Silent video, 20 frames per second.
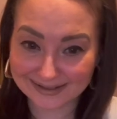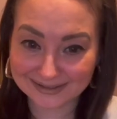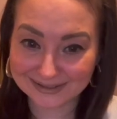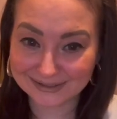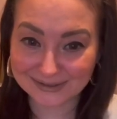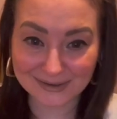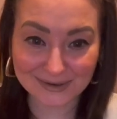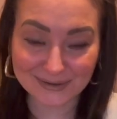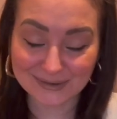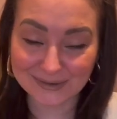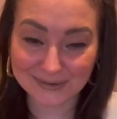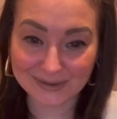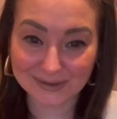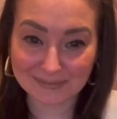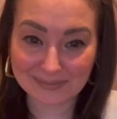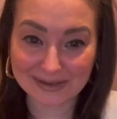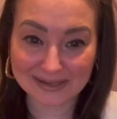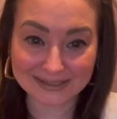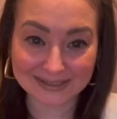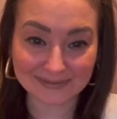so another
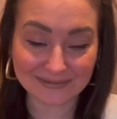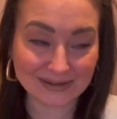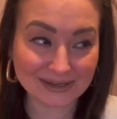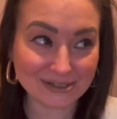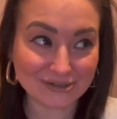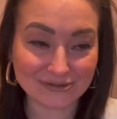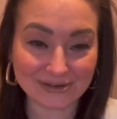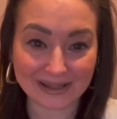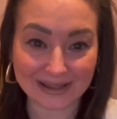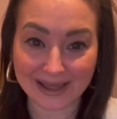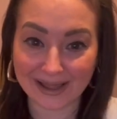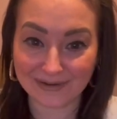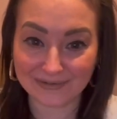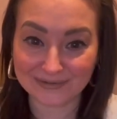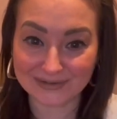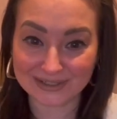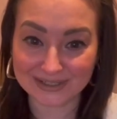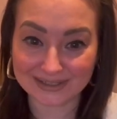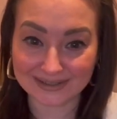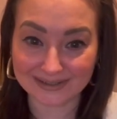piece of history
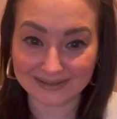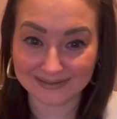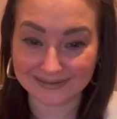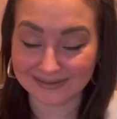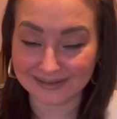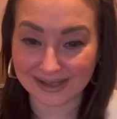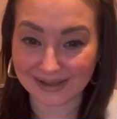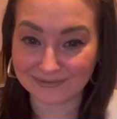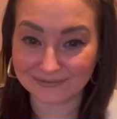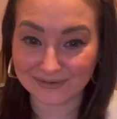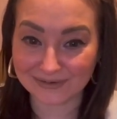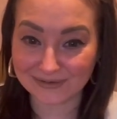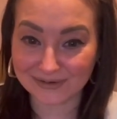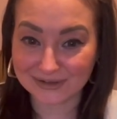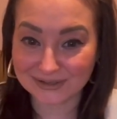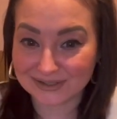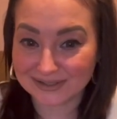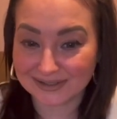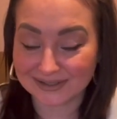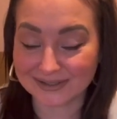left for us
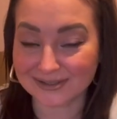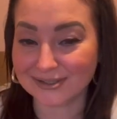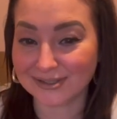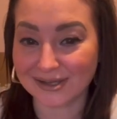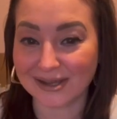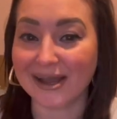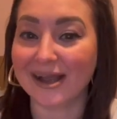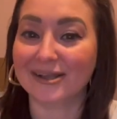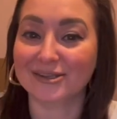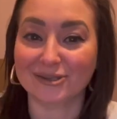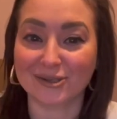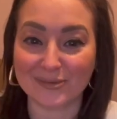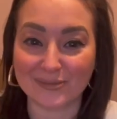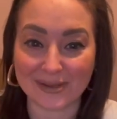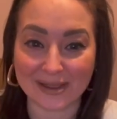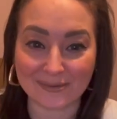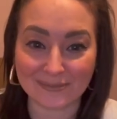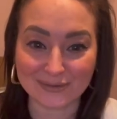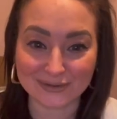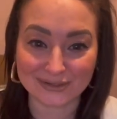to actually be
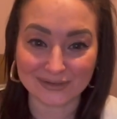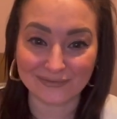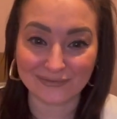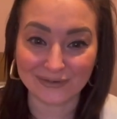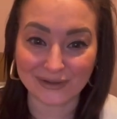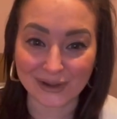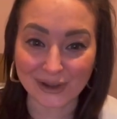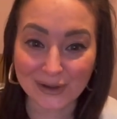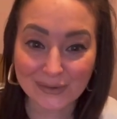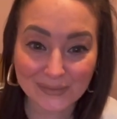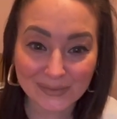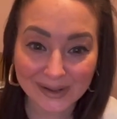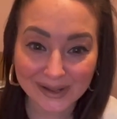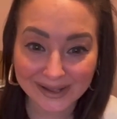able to view.